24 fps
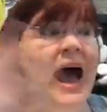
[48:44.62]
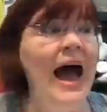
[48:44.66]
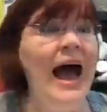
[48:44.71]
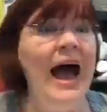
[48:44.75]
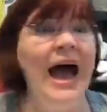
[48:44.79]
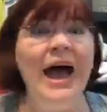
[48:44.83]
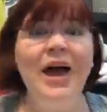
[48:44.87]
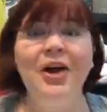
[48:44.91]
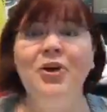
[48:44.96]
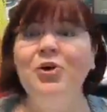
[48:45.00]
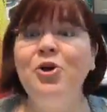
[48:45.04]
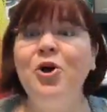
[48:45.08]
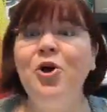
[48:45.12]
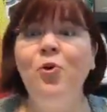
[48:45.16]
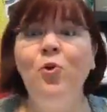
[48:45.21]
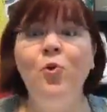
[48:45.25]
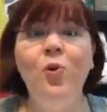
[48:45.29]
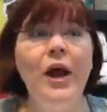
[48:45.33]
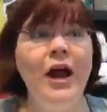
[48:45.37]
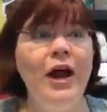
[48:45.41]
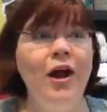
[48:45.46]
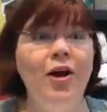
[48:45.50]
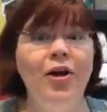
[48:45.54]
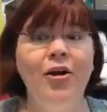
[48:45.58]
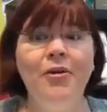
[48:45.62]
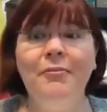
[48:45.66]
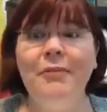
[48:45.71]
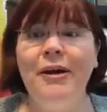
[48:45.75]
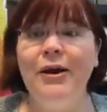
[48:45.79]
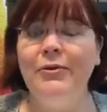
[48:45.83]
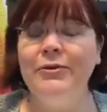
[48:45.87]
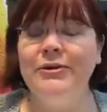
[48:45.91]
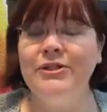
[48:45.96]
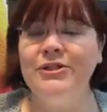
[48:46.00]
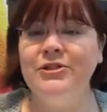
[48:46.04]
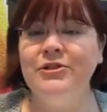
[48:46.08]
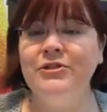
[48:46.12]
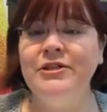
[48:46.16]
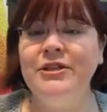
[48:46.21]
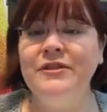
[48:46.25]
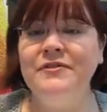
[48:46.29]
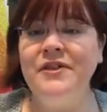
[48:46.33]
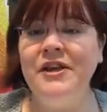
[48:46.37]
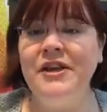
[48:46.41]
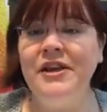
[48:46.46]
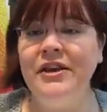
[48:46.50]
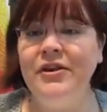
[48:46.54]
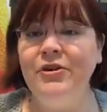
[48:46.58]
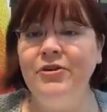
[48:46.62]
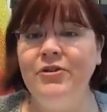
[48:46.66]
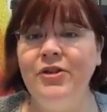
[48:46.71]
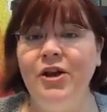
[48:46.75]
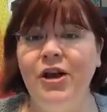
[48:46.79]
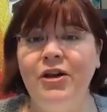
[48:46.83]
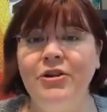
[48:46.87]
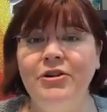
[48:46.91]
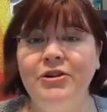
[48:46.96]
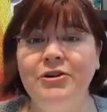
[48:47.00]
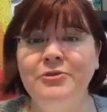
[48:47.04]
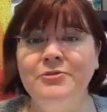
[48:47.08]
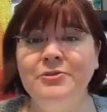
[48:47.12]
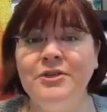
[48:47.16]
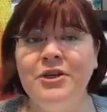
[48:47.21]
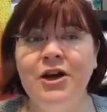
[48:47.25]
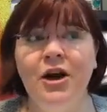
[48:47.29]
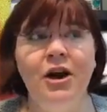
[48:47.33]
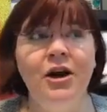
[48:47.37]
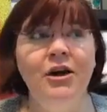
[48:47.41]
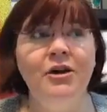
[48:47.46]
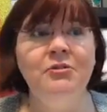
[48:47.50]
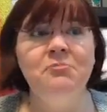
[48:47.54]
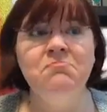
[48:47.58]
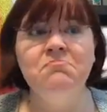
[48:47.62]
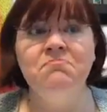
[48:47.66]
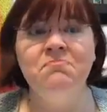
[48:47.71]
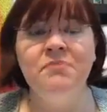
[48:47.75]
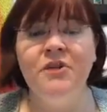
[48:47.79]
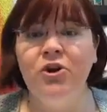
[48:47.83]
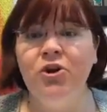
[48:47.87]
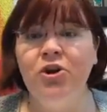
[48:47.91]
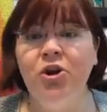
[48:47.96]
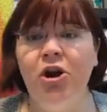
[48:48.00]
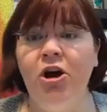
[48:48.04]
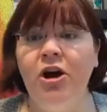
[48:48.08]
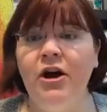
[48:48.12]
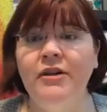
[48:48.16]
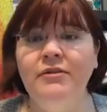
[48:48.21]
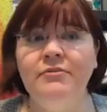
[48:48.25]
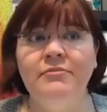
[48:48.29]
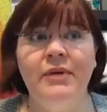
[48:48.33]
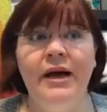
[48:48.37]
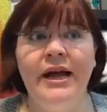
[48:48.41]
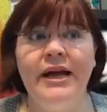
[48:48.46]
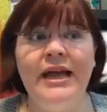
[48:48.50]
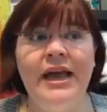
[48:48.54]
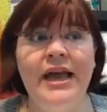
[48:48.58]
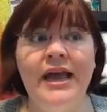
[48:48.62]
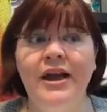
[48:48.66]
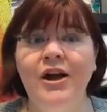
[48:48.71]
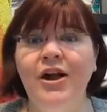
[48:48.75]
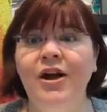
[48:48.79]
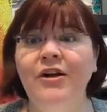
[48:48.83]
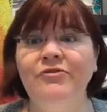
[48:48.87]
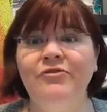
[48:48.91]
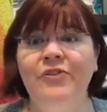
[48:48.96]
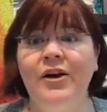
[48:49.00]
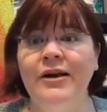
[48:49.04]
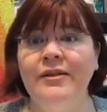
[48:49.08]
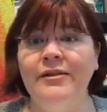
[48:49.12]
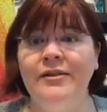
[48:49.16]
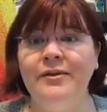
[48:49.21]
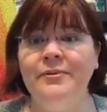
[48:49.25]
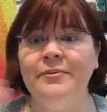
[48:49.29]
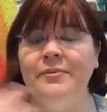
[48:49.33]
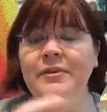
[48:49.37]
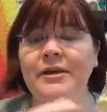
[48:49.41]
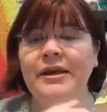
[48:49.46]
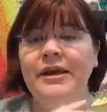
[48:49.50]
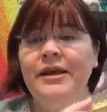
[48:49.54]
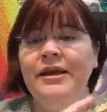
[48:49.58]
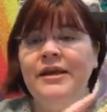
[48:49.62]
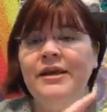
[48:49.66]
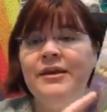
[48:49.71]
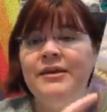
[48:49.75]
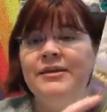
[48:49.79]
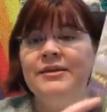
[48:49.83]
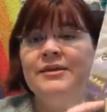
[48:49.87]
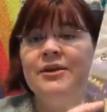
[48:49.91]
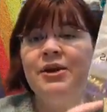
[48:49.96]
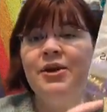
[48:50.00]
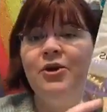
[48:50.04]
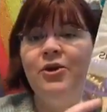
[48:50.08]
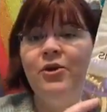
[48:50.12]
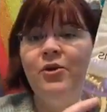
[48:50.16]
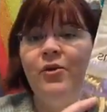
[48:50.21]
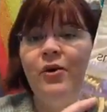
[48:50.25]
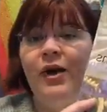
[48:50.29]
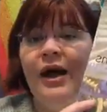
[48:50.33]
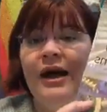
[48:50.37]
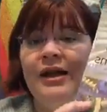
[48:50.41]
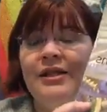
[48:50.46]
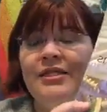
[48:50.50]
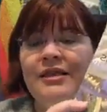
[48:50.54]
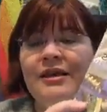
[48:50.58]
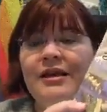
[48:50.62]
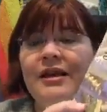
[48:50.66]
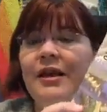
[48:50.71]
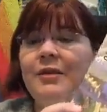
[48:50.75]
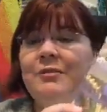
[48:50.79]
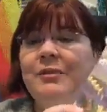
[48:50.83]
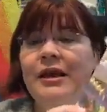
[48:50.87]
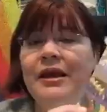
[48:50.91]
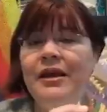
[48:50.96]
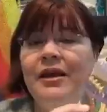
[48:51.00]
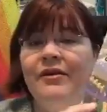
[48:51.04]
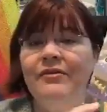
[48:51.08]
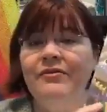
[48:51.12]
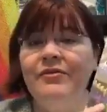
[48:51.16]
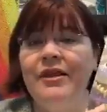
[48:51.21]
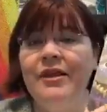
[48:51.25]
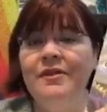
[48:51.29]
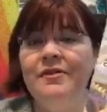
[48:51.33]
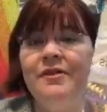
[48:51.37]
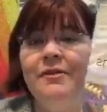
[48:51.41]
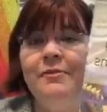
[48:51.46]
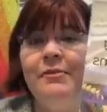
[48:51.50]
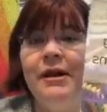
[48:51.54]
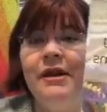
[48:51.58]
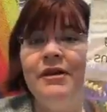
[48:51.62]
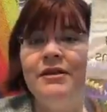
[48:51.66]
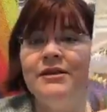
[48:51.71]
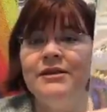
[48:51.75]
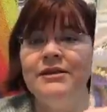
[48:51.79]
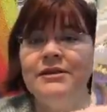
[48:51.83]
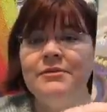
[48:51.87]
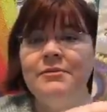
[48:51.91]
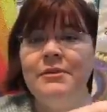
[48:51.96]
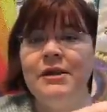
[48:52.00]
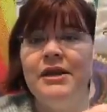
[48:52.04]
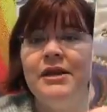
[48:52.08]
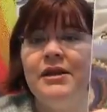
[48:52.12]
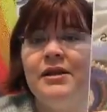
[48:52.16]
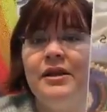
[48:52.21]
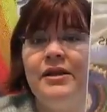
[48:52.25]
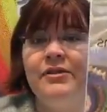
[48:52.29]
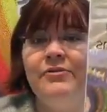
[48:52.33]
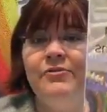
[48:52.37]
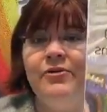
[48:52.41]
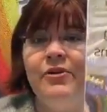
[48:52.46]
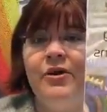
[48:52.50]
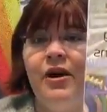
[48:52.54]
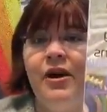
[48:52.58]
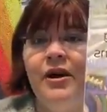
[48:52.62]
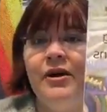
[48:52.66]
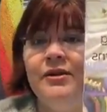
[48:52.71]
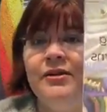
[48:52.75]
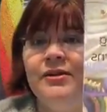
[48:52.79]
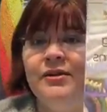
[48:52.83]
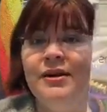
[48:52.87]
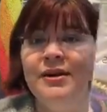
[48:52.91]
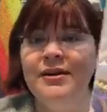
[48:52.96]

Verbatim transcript: I don't know where my original Nifty Knitter long looms are. They're gone. I cannot find them. So I think I may have lent them out to somebody and I've forgotten.